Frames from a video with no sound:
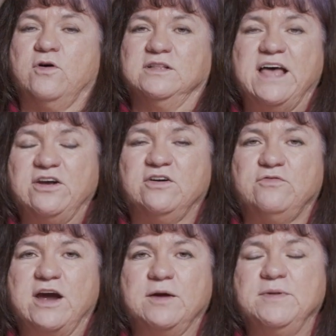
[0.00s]
a letter
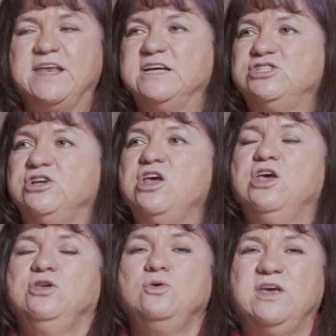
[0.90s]
of recommendation,
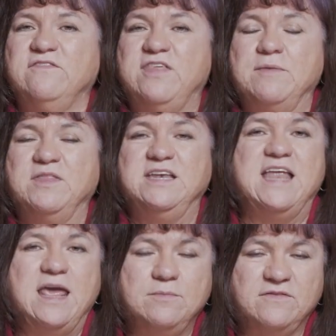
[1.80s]
you give them the
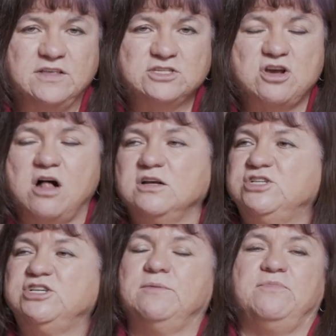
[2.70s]
name of the
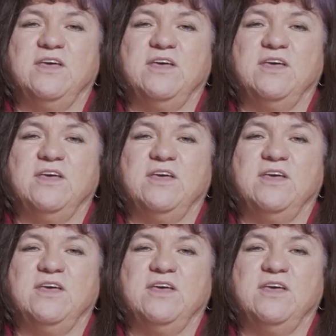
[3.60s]
scholarship,